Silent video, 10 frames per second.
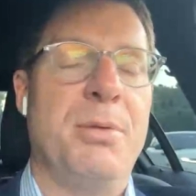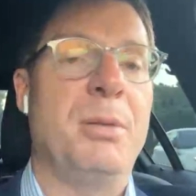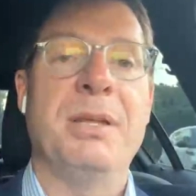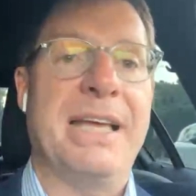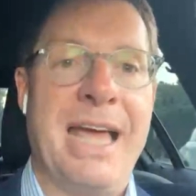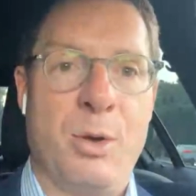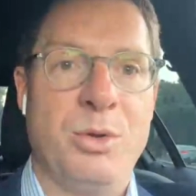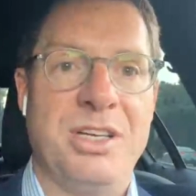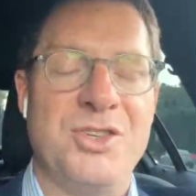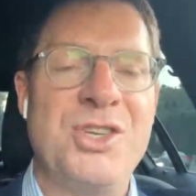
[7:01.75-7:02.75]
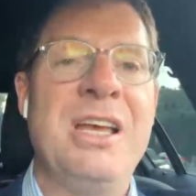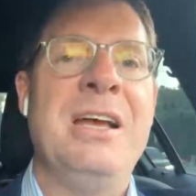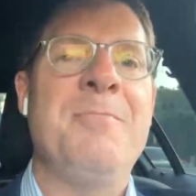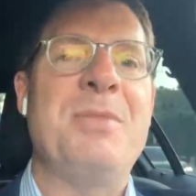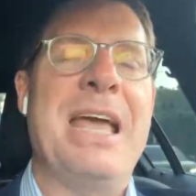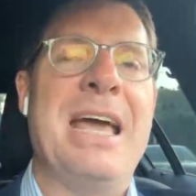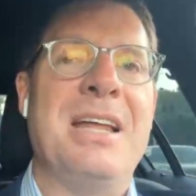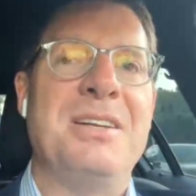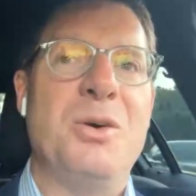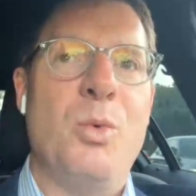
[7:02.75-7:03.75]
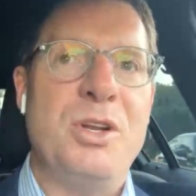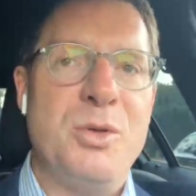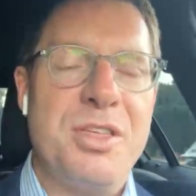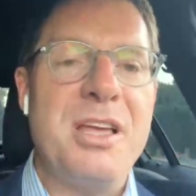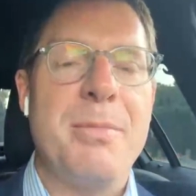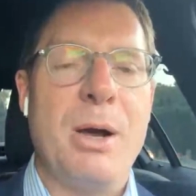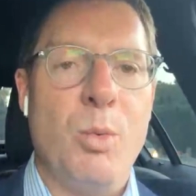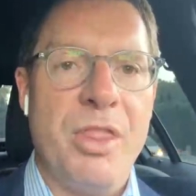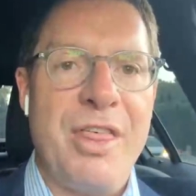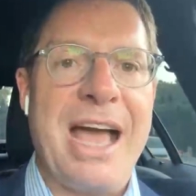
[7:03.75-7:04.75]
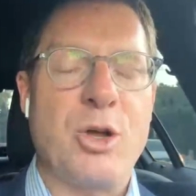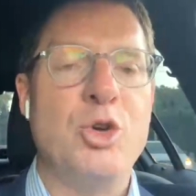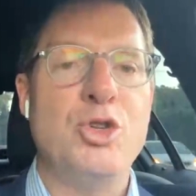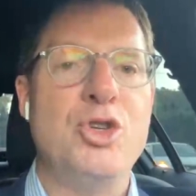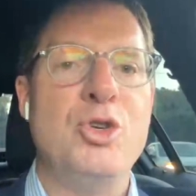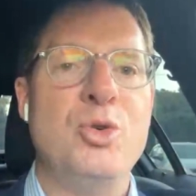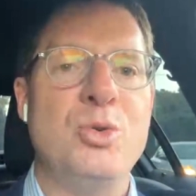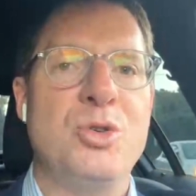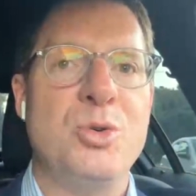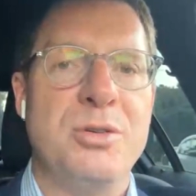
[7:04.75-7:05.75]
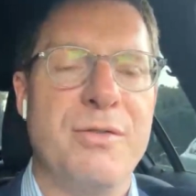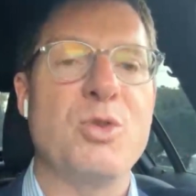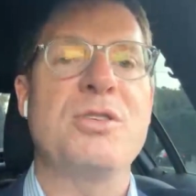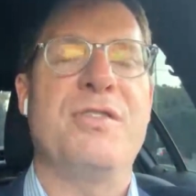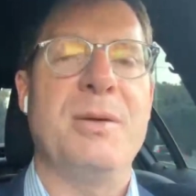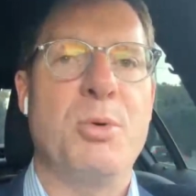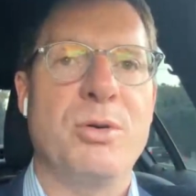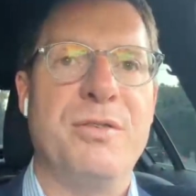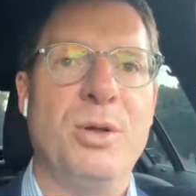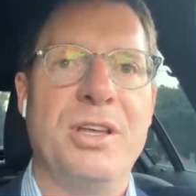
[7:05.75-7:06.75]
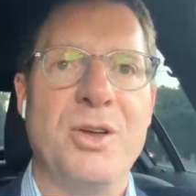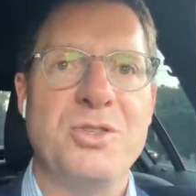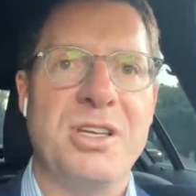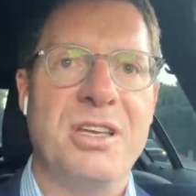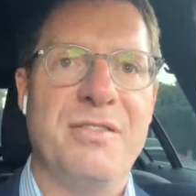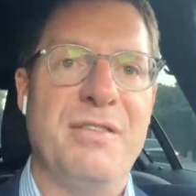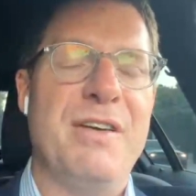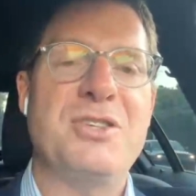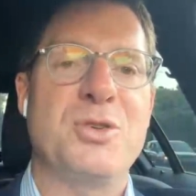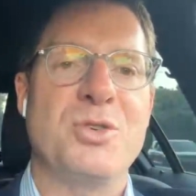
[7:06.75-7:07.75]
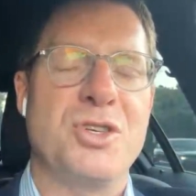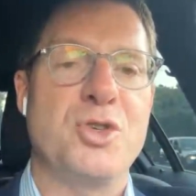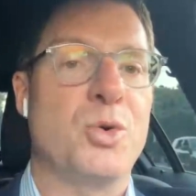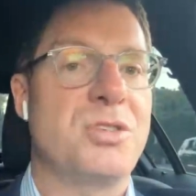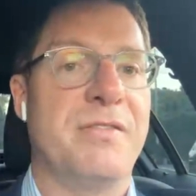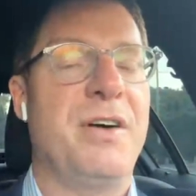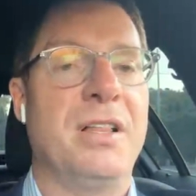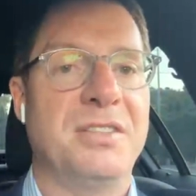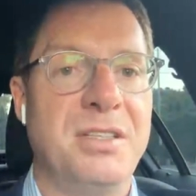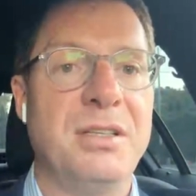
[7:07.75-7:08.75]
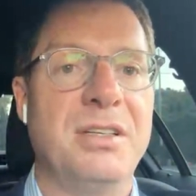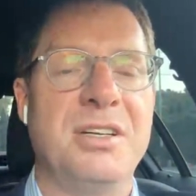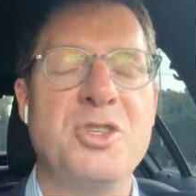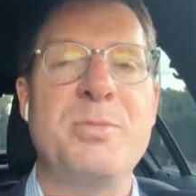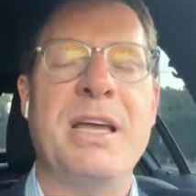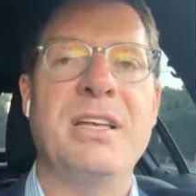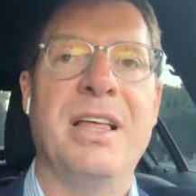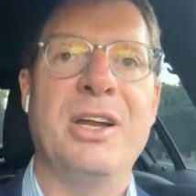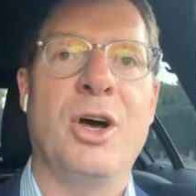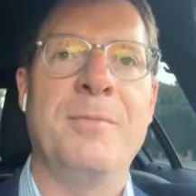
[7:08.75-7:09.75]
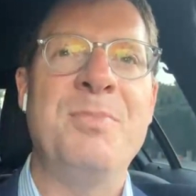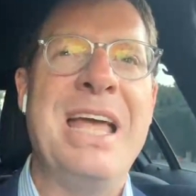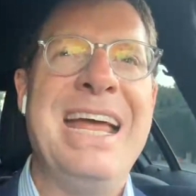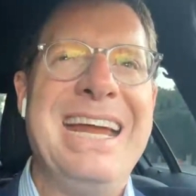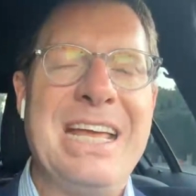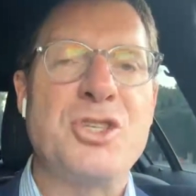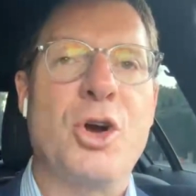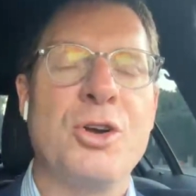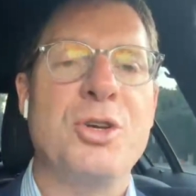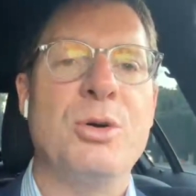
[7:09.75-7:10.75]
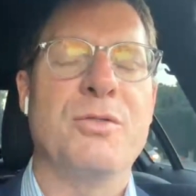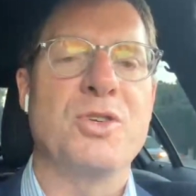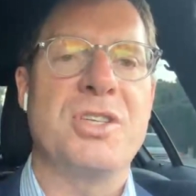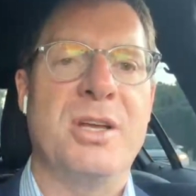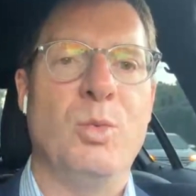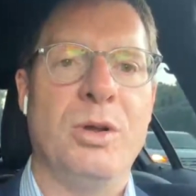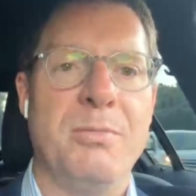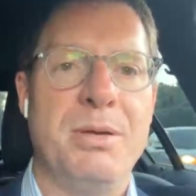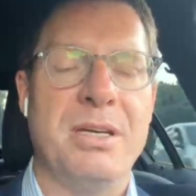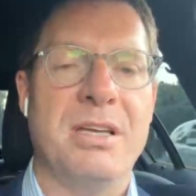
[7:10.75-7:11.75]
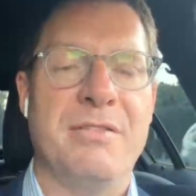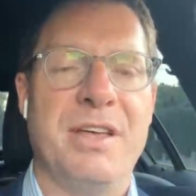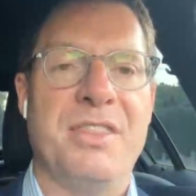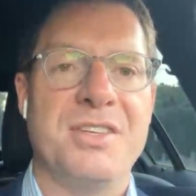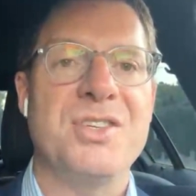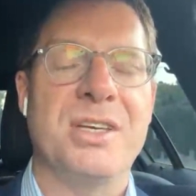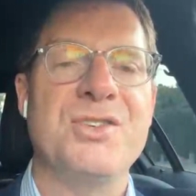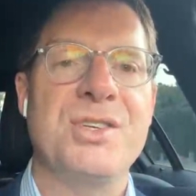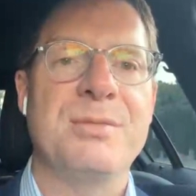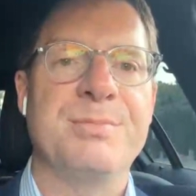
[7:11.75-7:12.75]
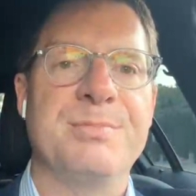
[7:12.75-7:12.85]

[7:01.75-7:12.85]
are public equities. And when you think about what that could do to diversify portfolios and give investors a source of volatility to speculate on, it's hard to overstate what a big event this is.